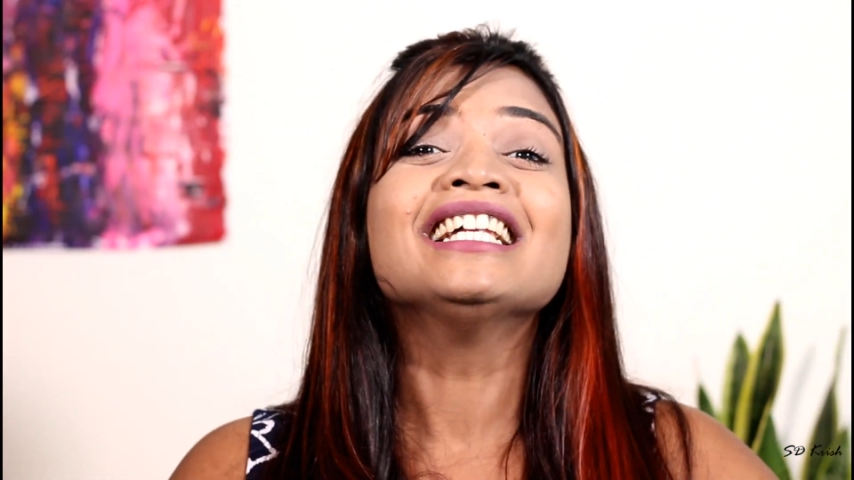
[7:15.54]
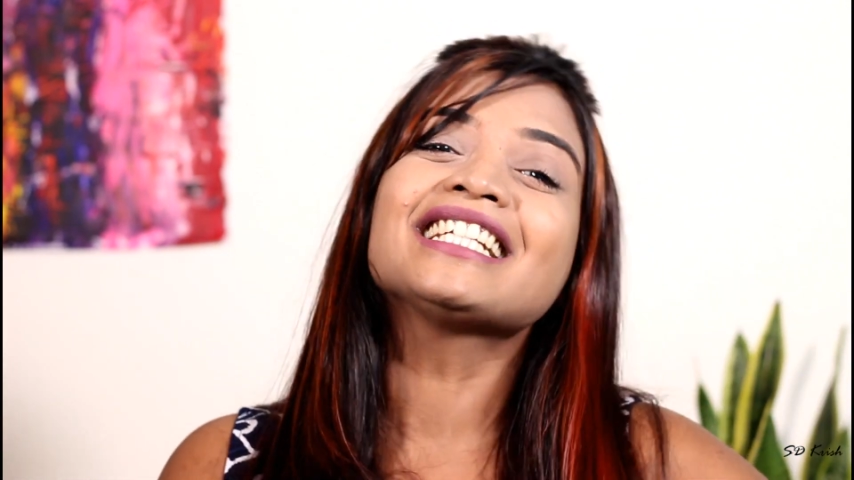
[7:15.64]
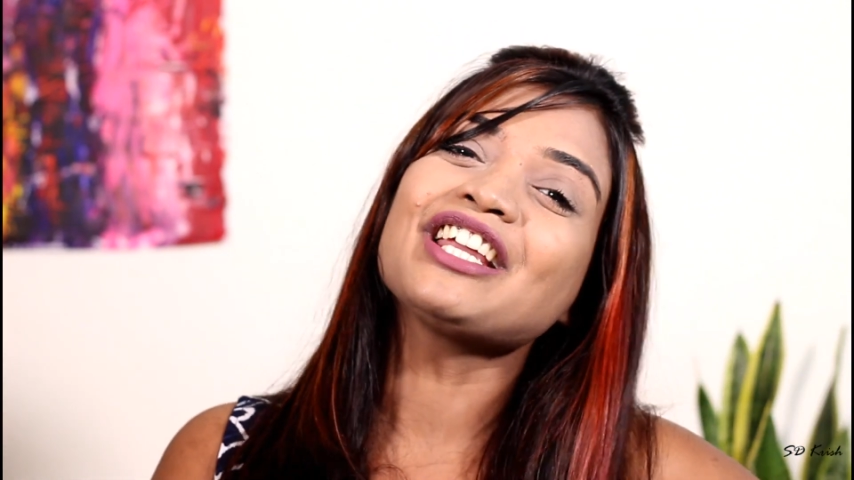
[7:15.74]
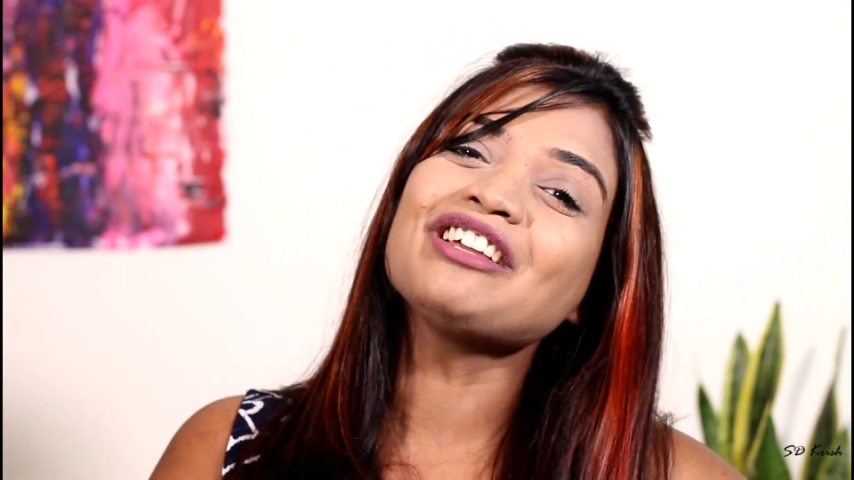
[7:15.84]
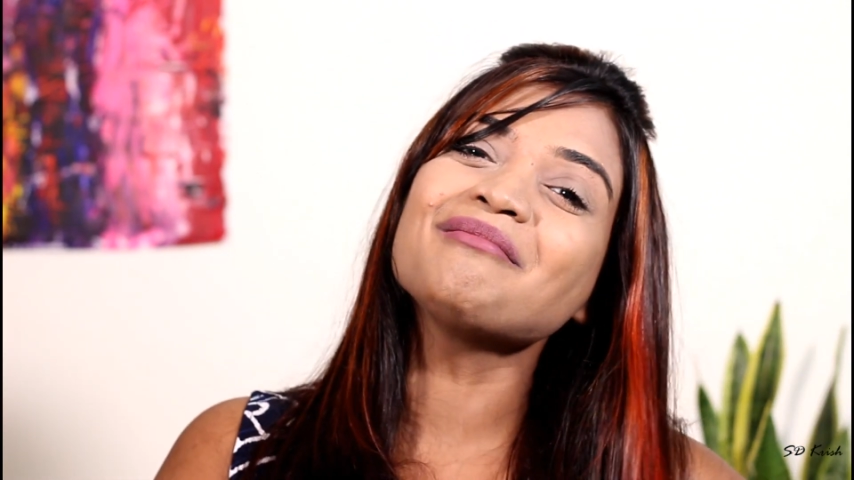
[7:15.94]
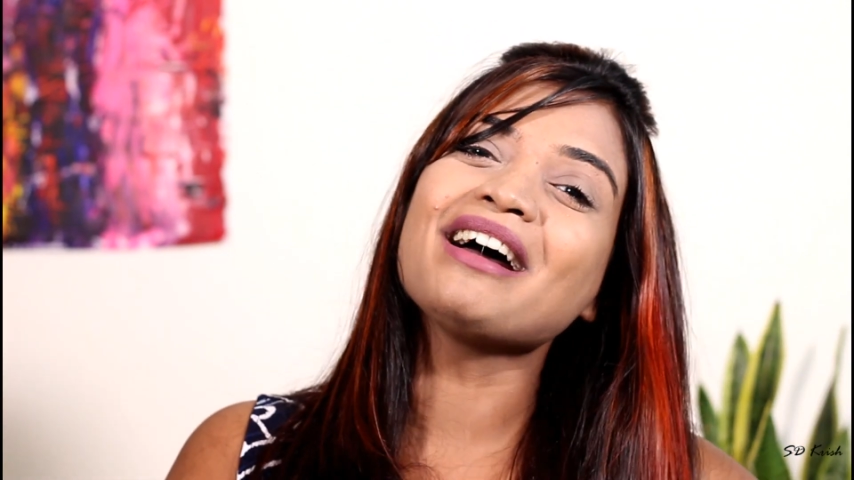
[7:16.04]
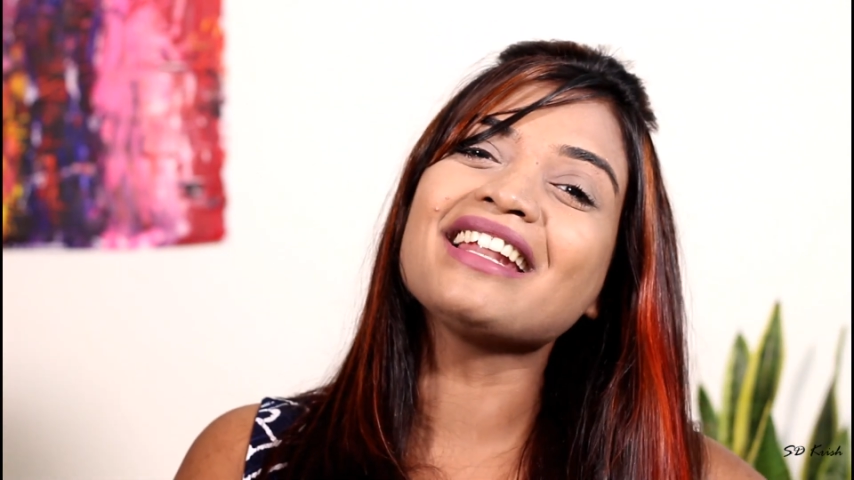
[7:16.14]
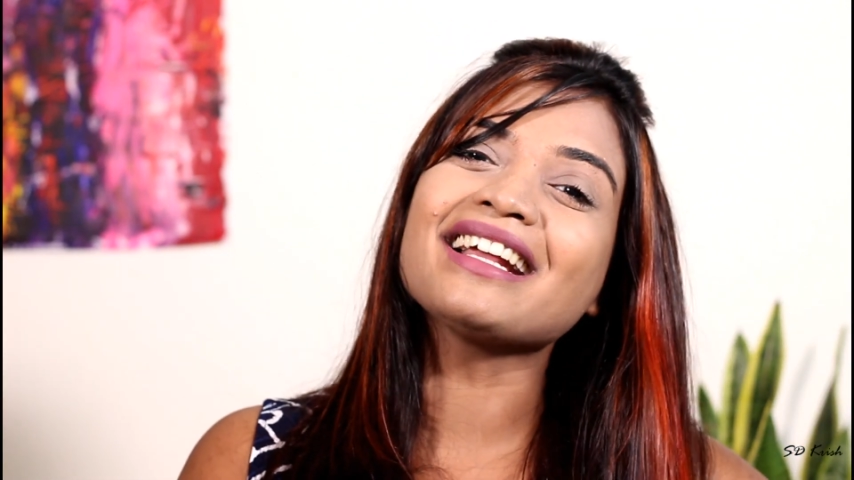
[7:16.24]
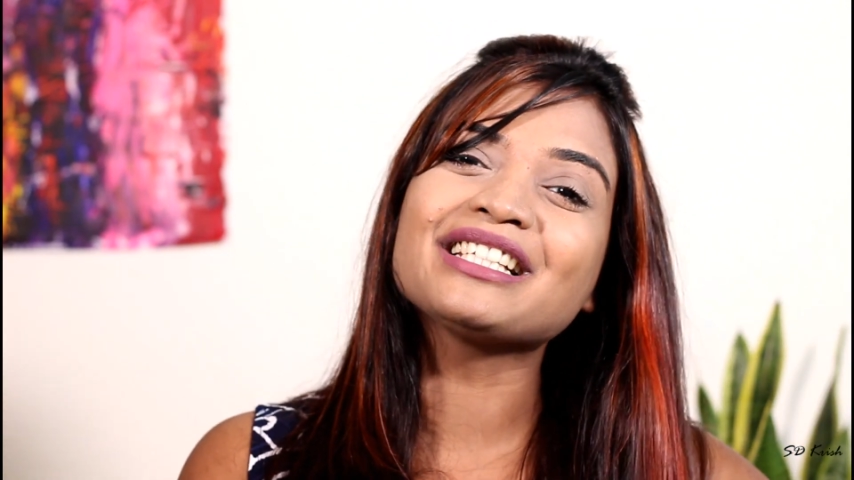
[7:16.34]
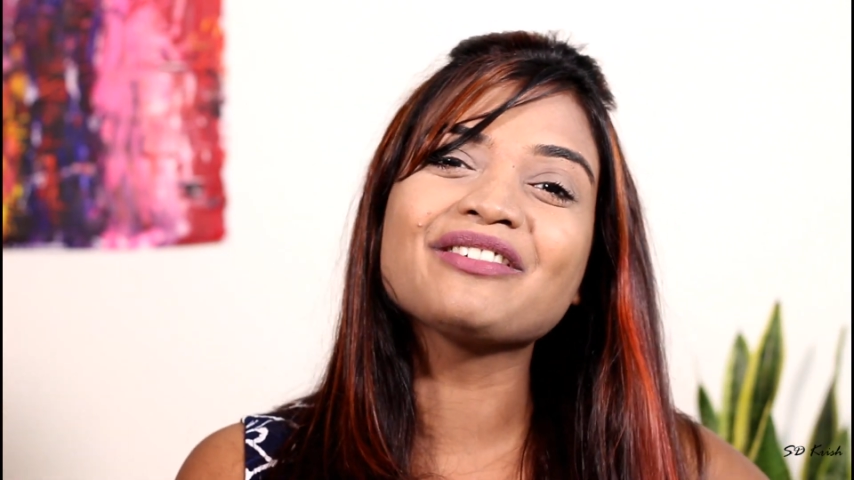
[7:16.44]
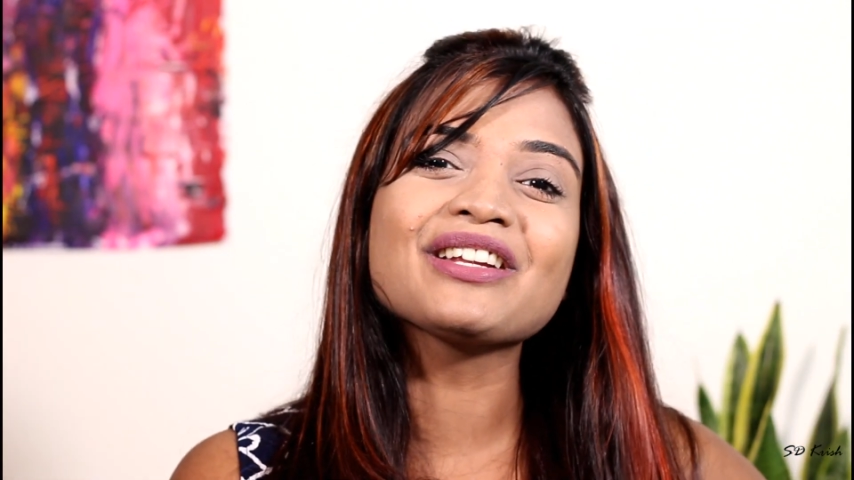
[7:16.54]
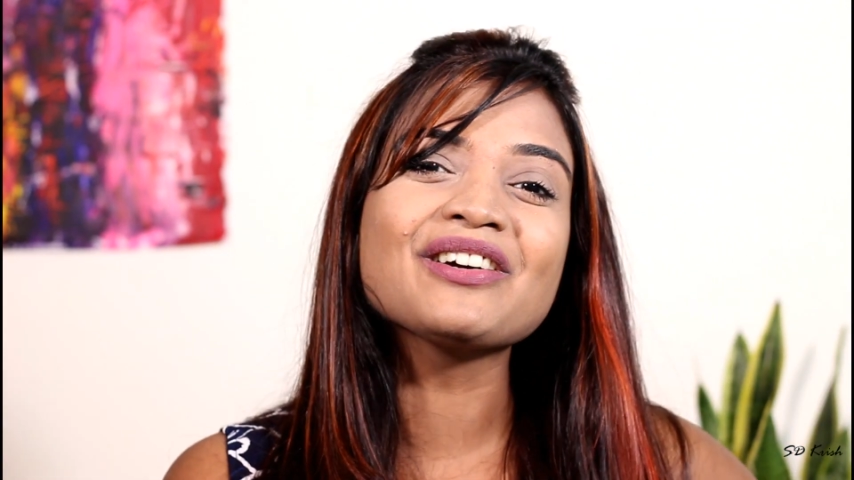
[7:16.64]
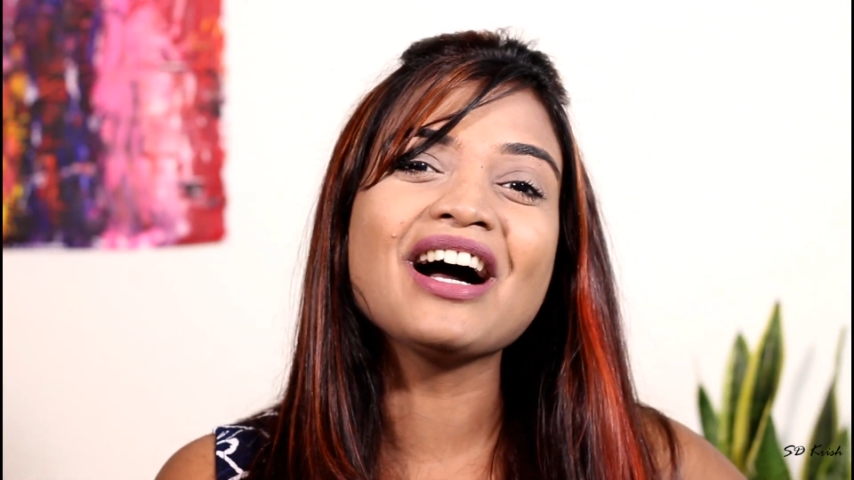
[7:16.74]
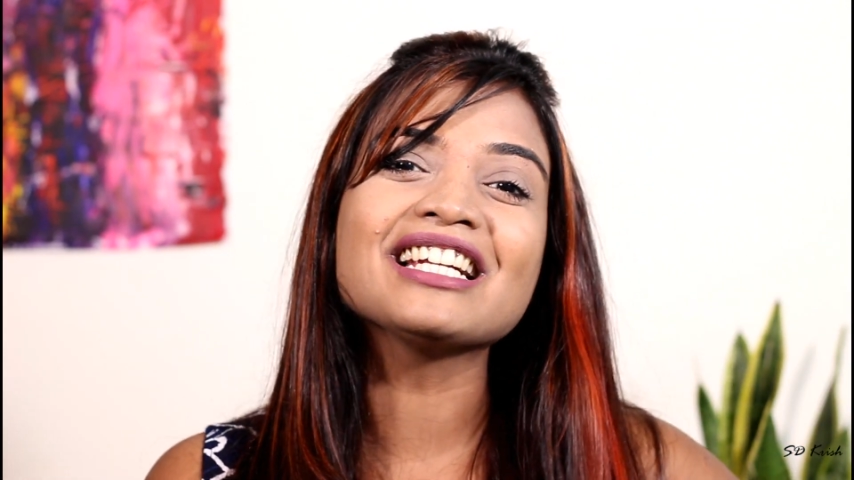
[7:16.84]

See you in my next video.